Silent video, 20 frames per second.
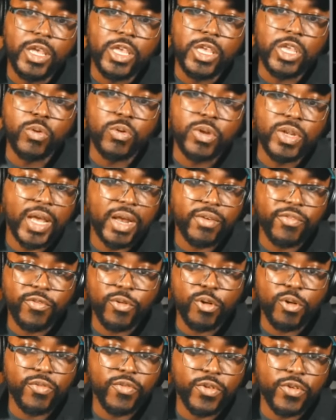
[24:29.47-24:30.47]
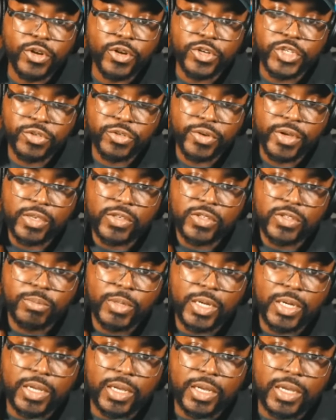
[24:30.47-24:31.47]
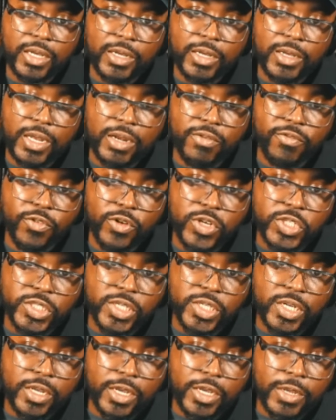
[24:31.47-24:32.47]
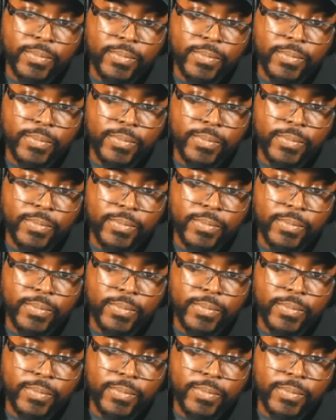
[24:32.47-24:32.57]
You will not fall for their tricks. But uh, unfortunately,